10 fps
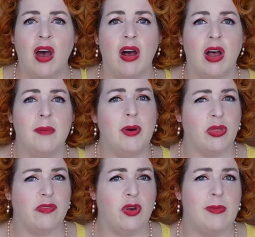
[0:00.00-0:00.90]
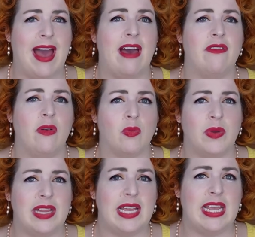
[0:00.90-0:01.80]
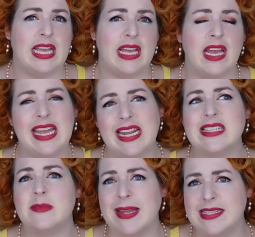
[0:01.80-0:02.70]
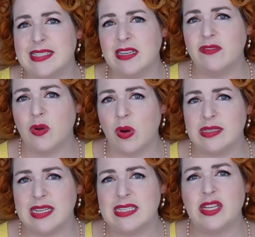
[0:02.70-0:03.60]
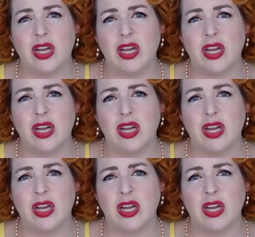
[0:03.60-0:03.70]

uh, both of whom have really inexpensive corsets.